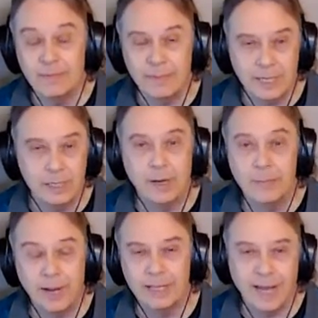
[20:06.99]
He'd come
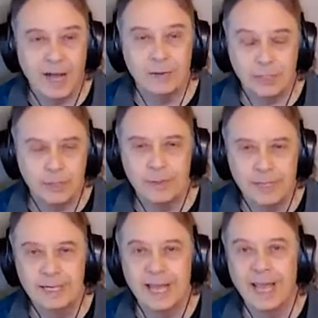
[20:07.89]
by the house during
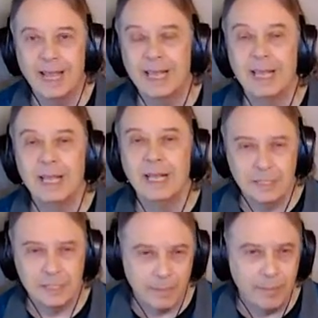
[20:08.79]
the day
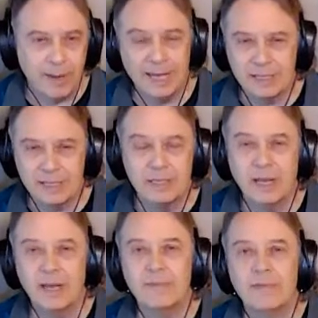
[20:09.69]
and some bossa
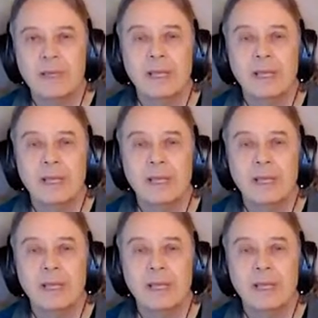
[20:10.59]
stuff.